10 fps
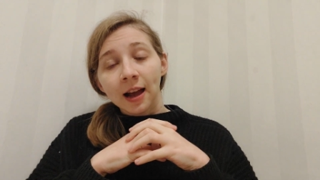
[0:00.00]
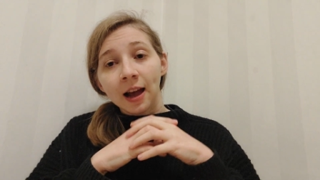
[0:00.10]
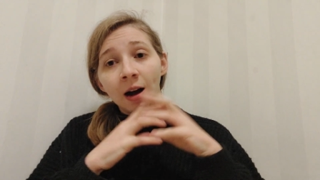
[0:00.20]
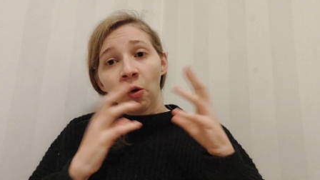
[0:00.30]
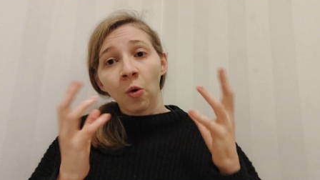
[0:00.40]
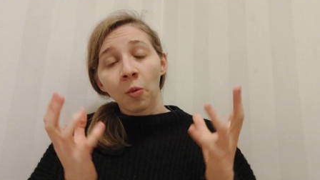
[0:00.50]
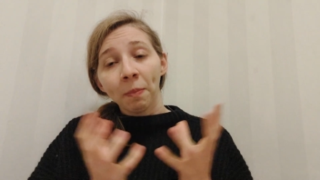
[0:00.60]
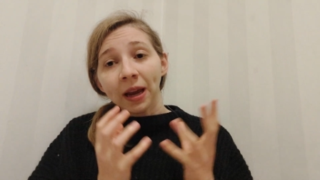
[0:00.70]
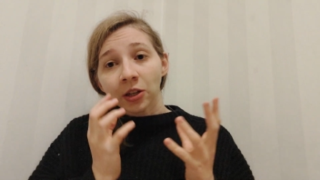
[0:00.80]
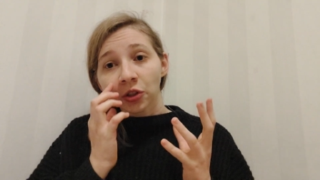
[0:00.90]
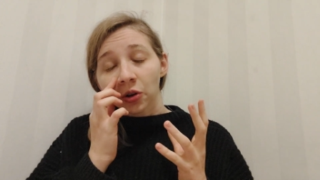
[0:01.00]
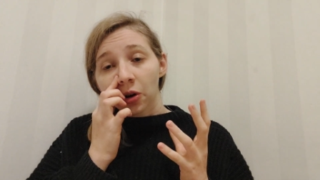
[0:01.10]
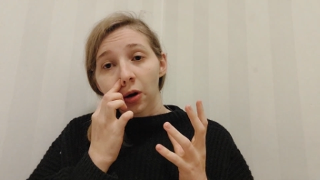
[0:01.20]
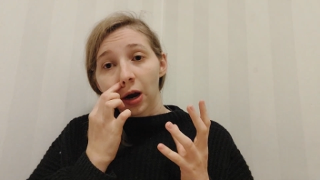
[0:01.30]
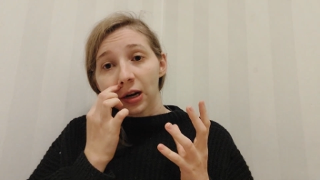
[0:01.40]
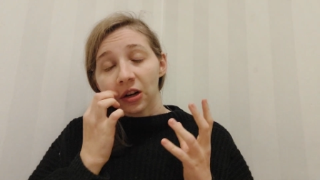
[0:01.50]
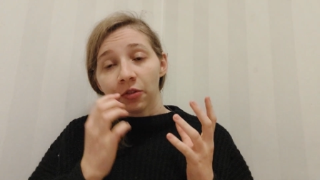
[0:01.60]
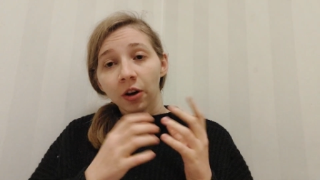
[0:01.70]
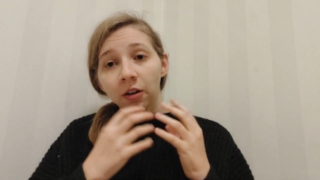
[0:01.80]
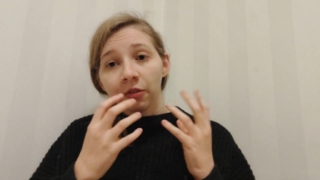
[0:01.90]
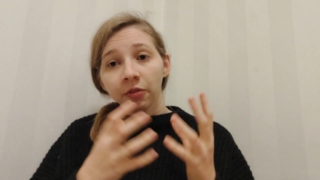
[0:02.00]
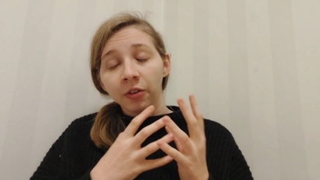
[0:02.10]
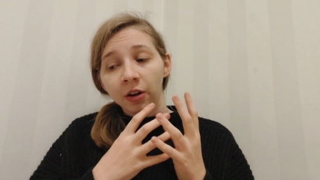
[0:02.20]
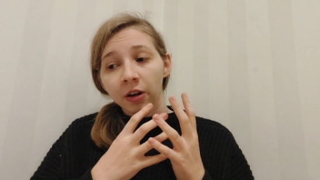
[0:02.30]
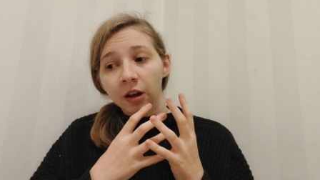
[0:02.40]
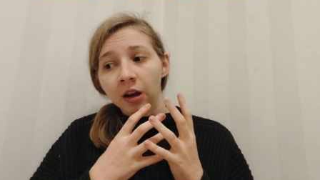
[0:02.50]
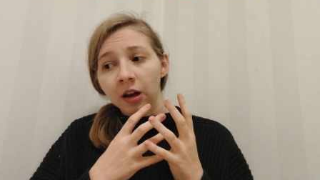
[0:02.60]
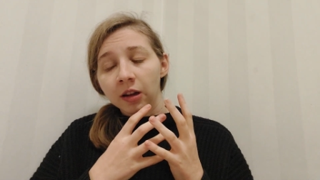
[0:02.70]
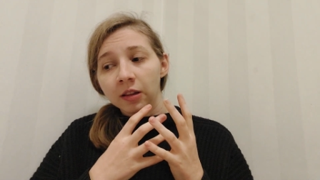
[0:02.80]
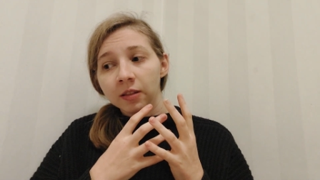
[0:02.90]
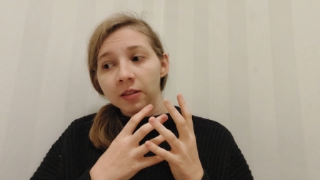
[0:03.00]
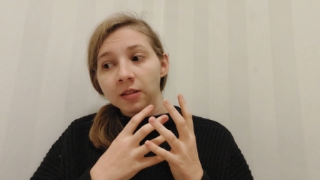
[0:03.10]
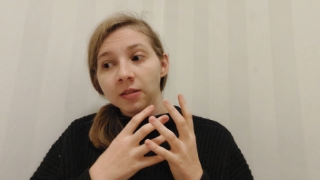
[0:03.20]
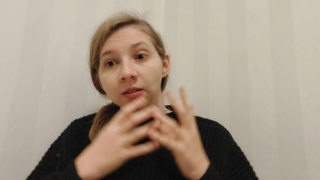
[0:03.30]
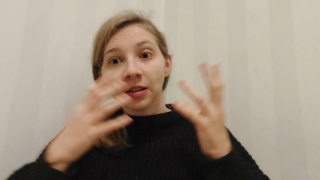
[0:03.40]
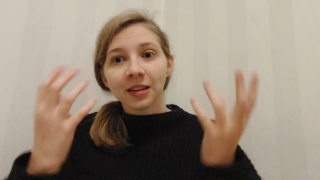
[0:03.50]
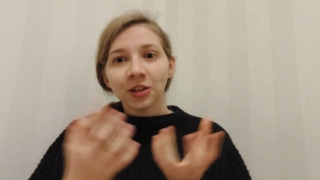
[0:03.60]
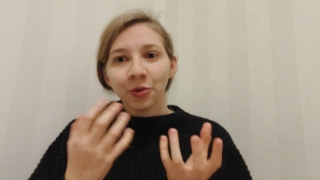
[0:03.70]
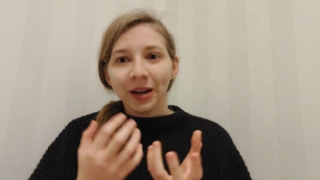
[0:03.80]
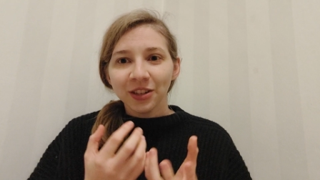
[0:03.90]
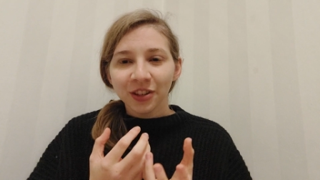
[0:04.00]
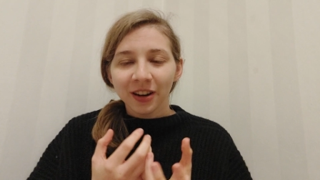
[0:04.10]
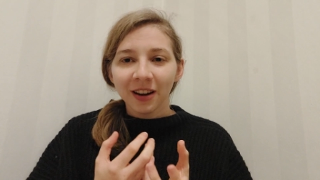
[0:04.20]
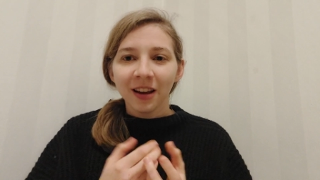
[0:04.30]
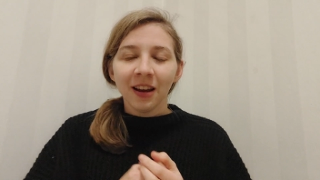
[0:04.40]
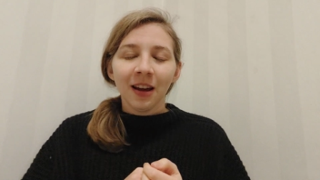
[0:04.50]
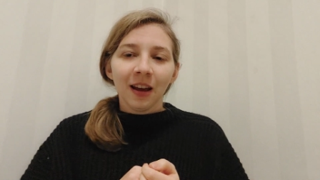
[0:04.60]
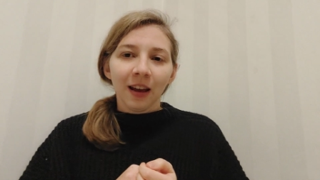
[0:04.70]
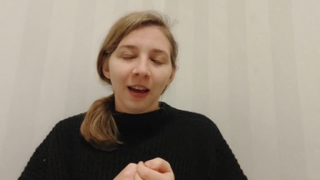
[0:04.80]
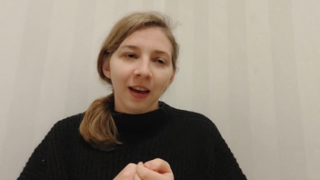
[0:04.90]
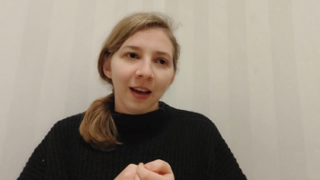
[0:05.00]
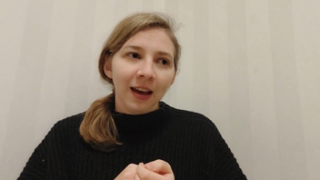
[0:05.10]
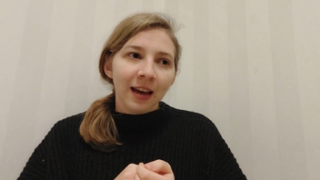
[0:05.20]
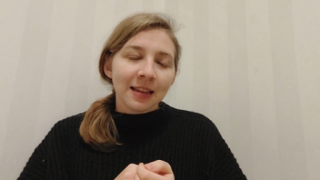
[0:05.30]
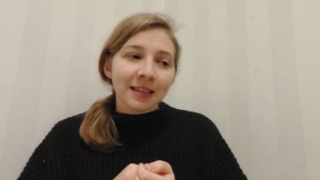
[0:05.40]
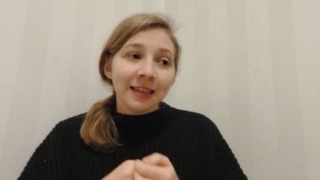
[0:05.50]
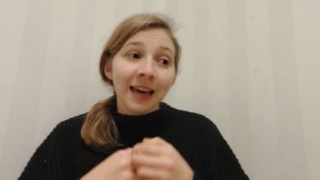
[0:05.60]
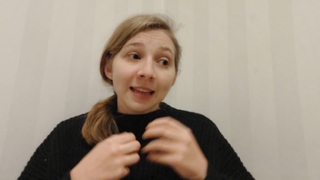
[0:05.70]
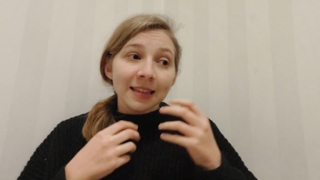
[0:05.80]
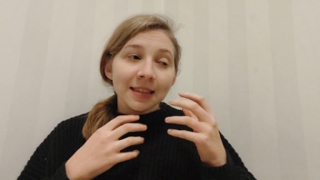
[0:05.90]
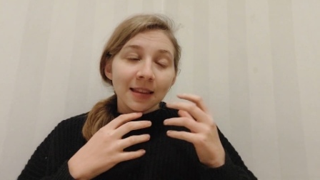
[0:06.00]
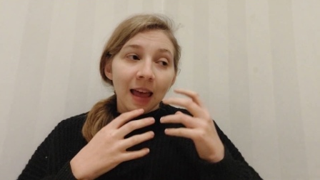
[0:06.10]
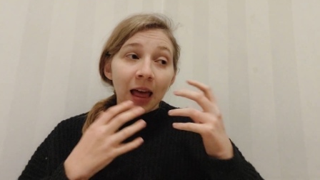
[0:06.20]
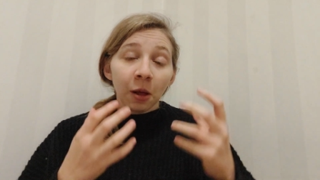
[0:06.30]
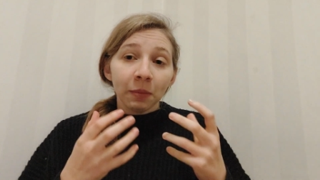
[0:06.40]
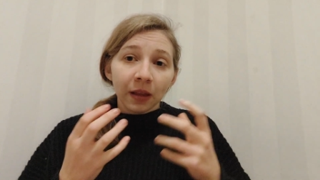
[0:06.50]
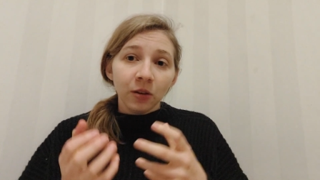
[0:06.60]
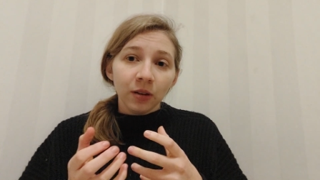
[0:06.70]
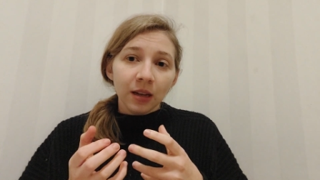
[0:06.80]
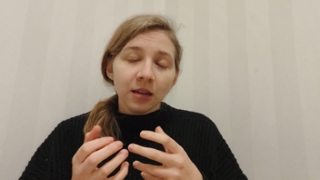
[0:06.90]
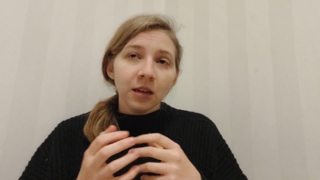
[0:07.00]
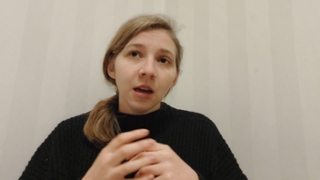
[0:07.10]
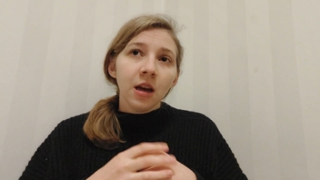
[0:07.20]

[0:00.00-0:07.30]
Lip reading: a whole picture kind of the situation and get the help that you need.